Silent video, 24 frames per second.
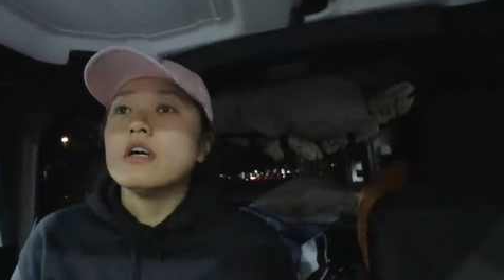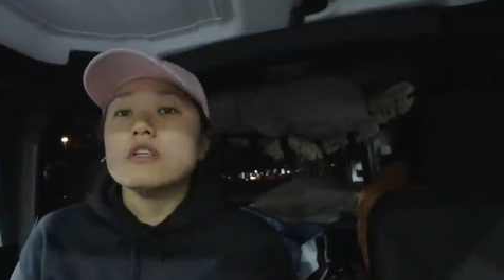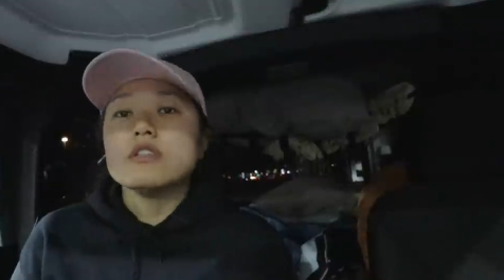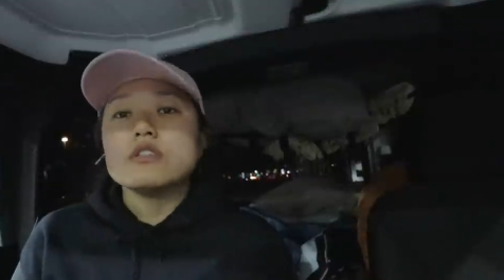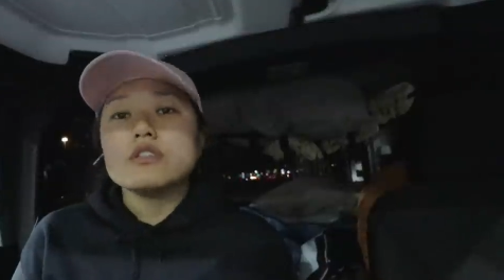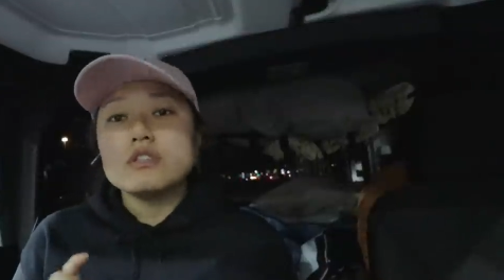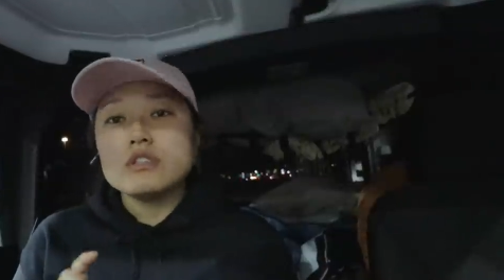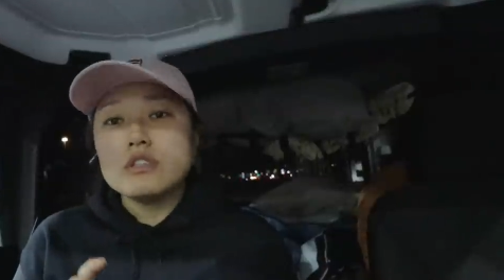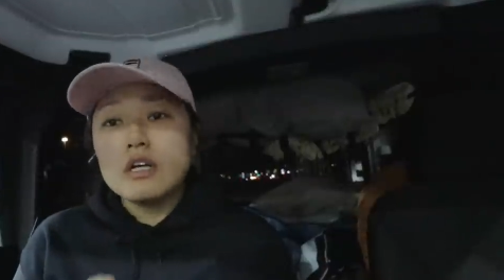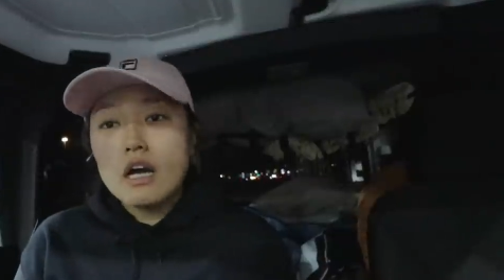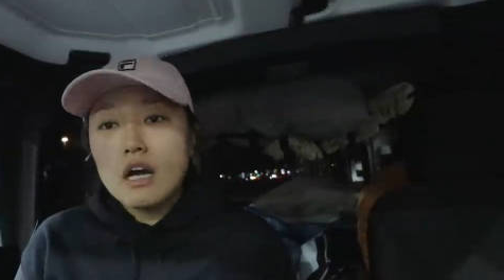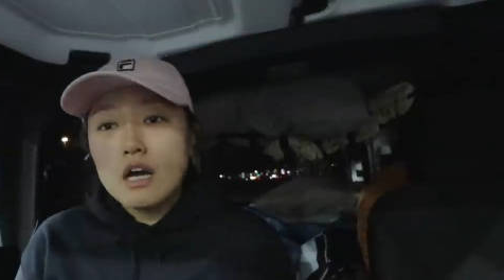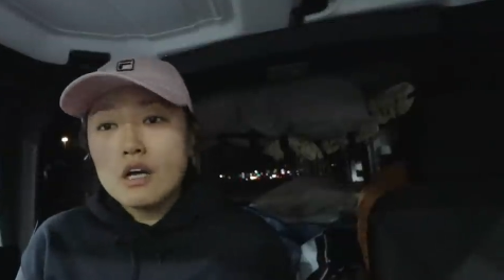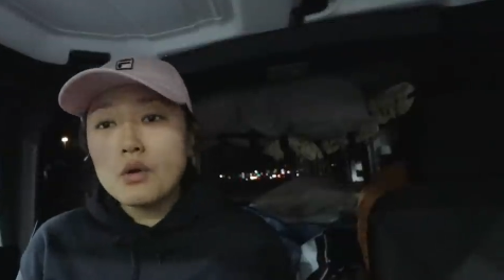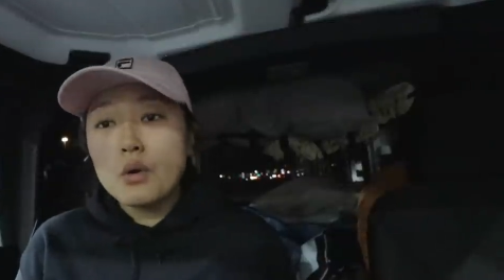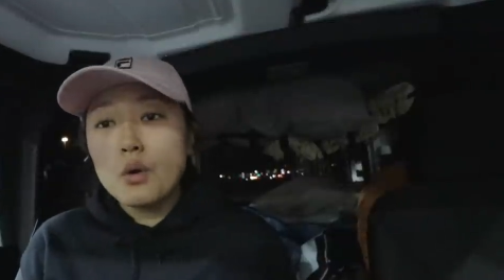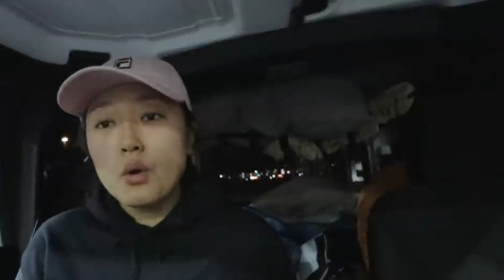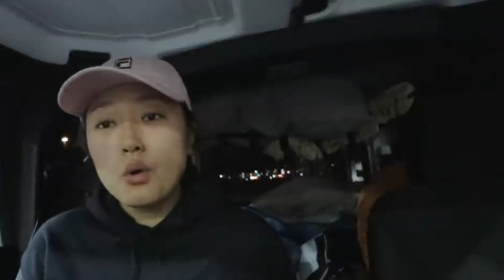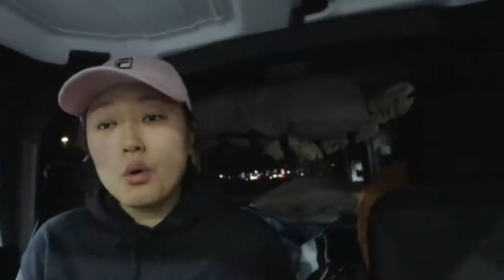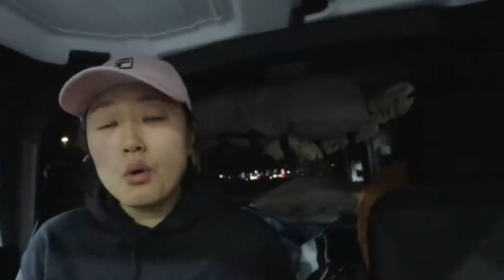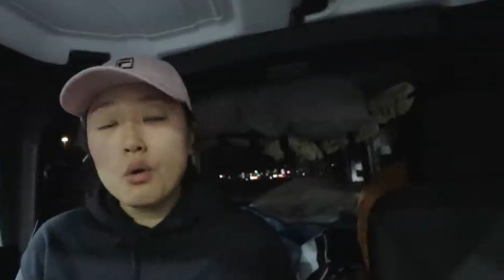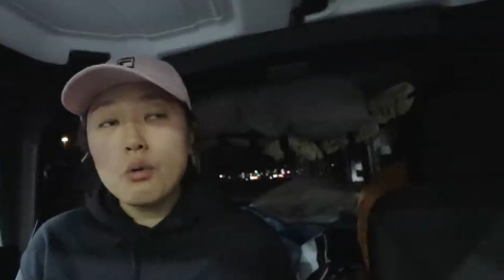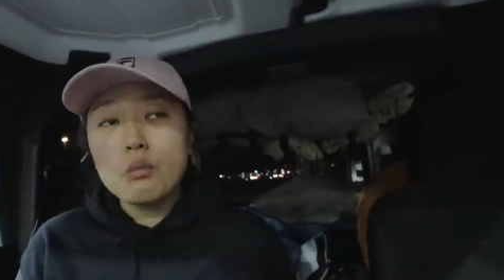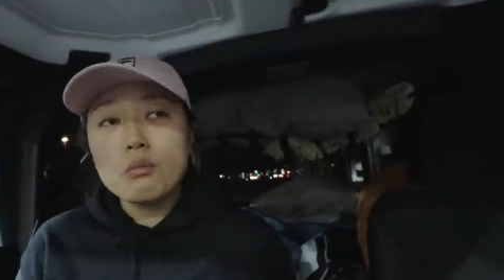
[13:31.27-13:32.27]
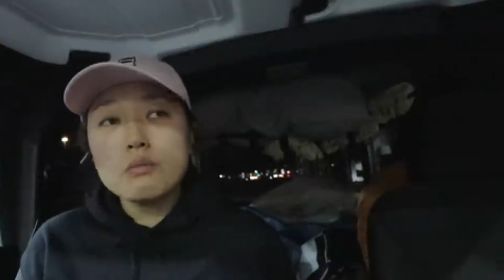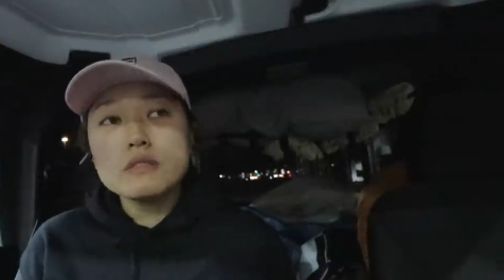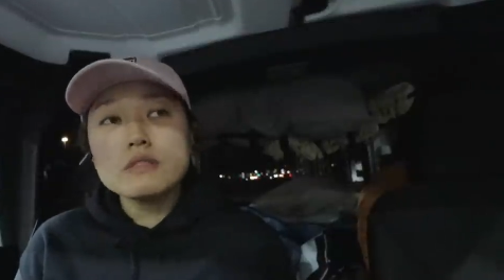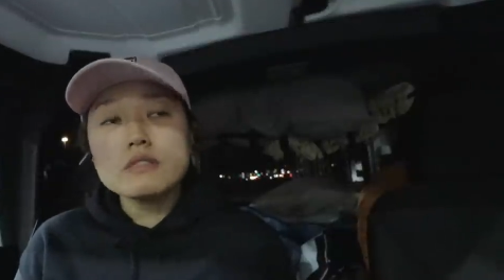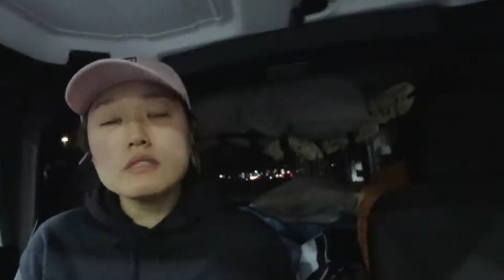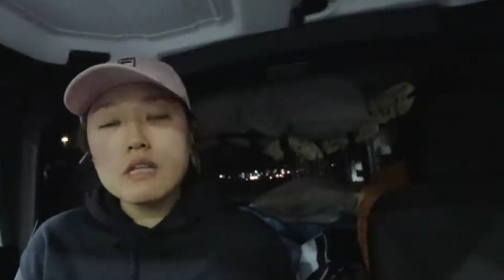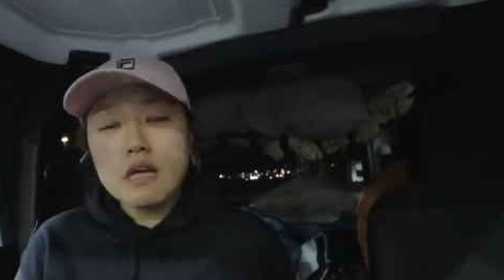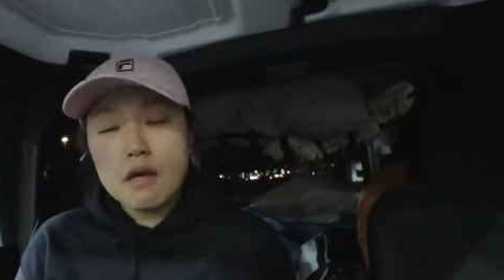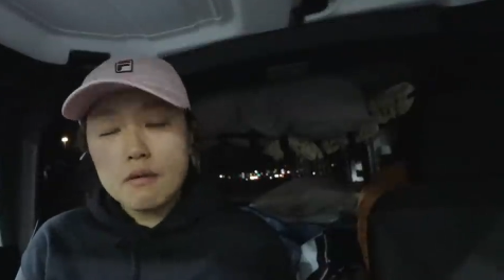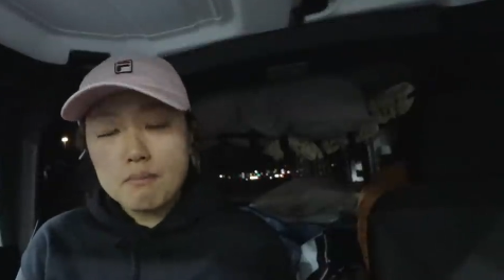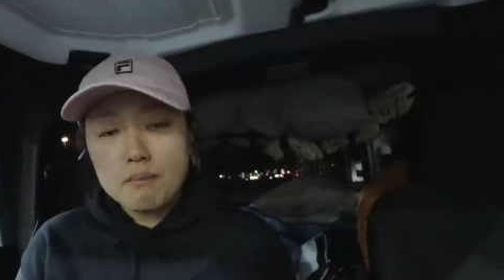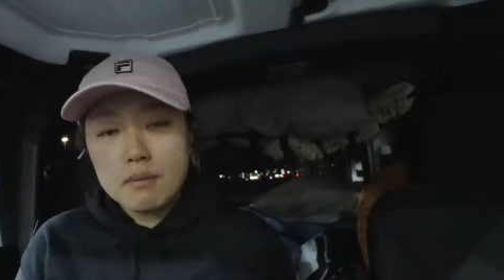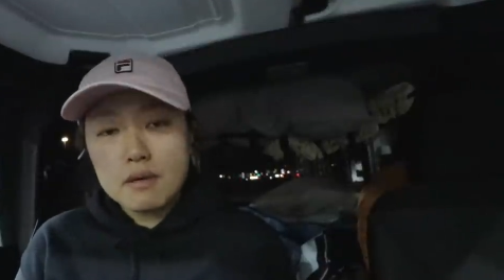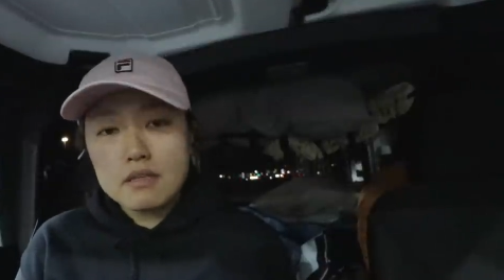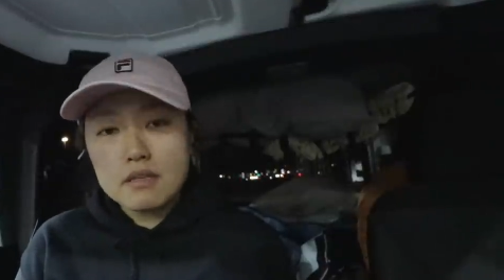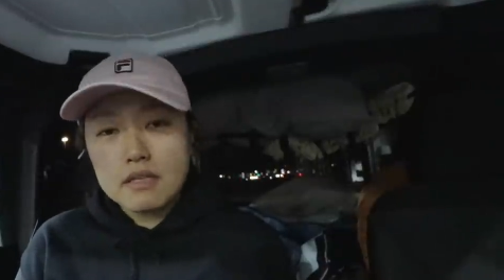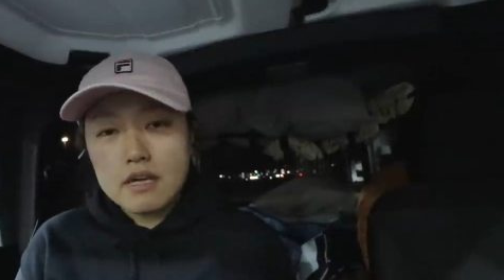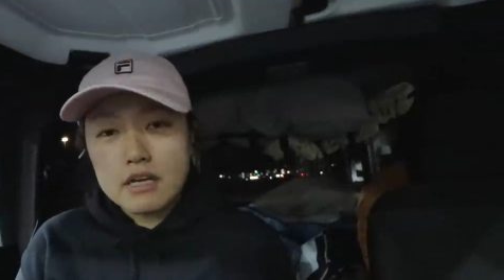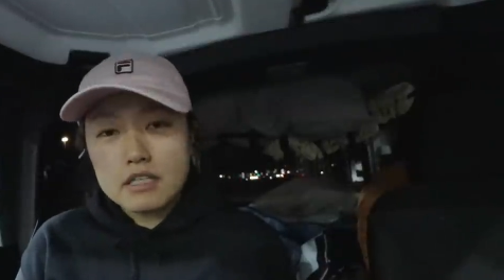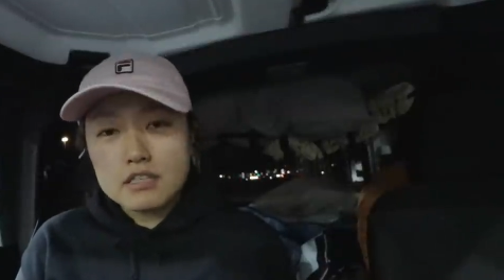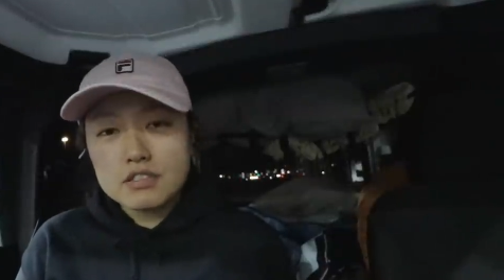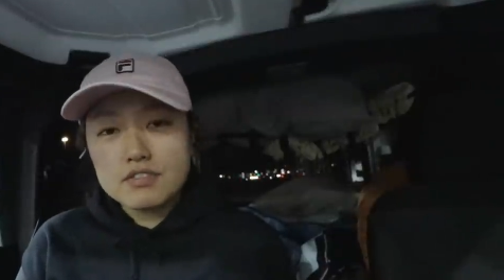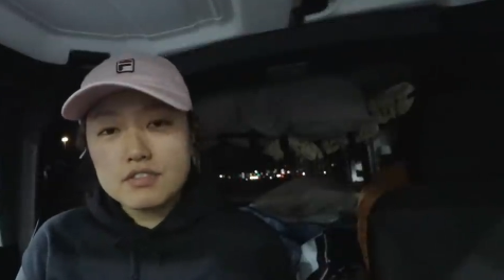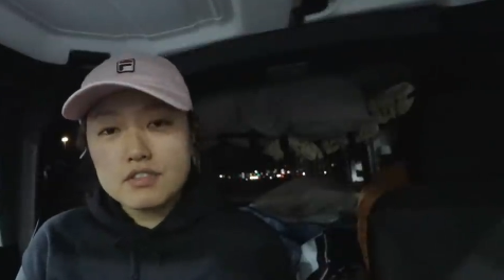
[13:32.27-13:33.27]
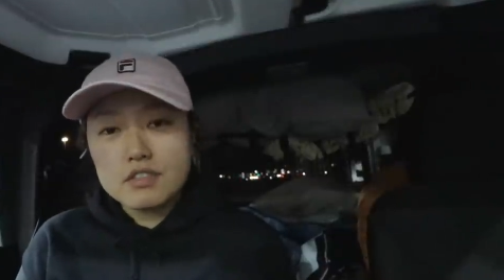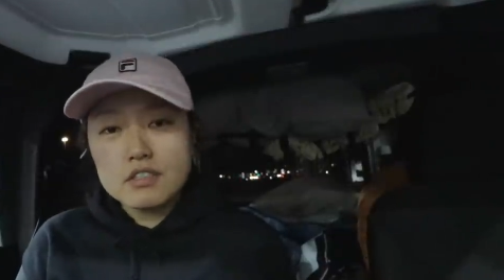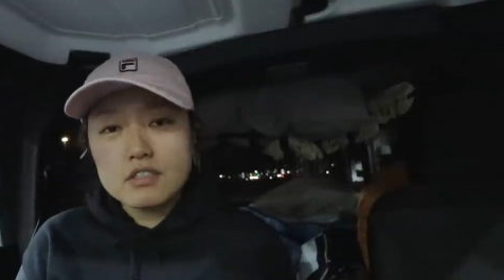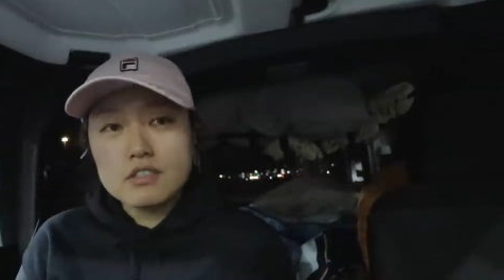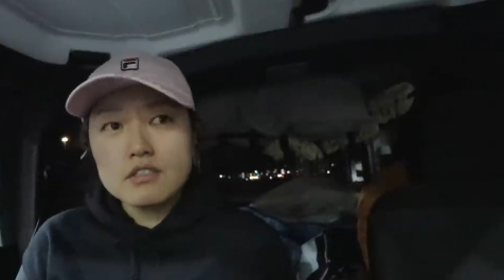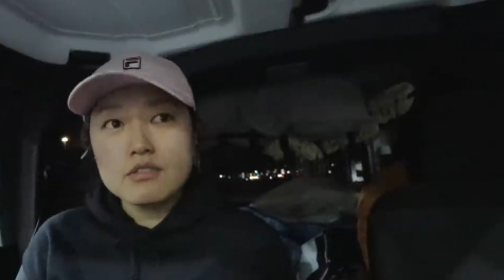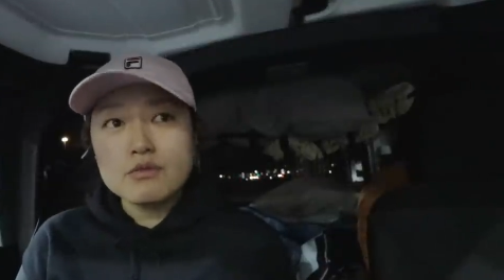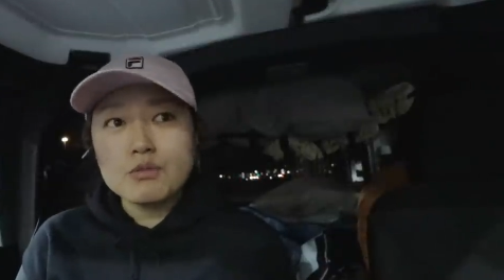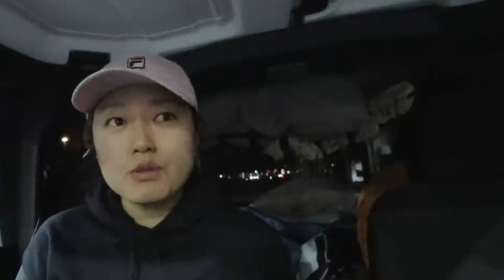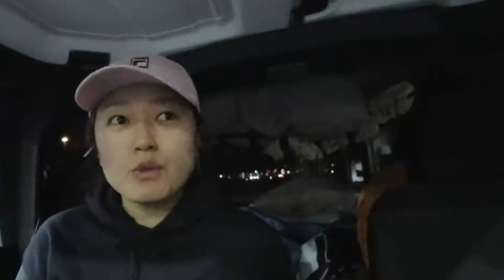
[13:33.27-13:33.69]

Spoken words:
to head home. Stopped by Nashville.